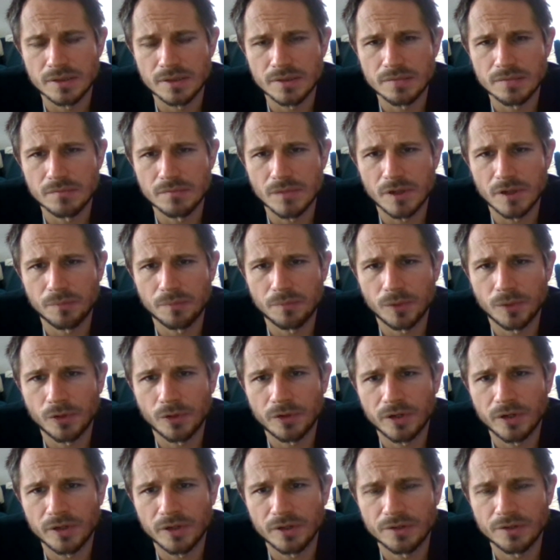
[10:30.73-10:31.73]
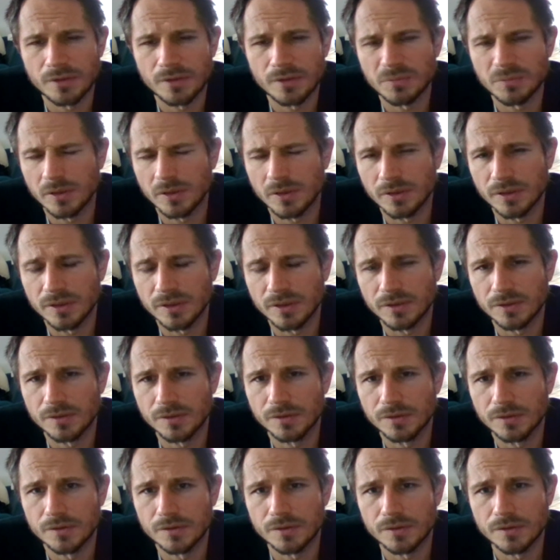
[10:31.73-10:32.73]
exploring something that
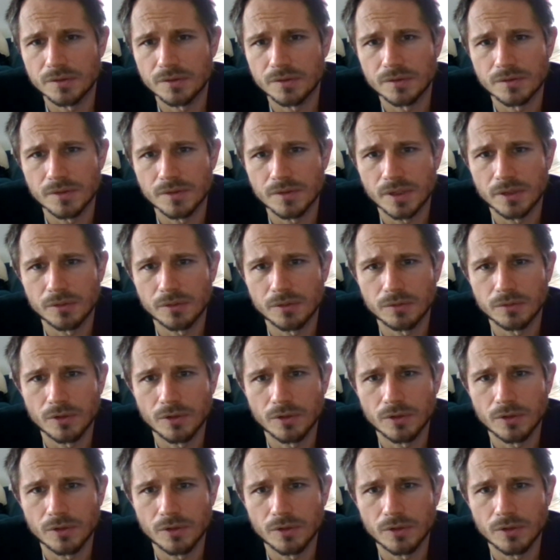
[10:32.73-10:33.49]
I could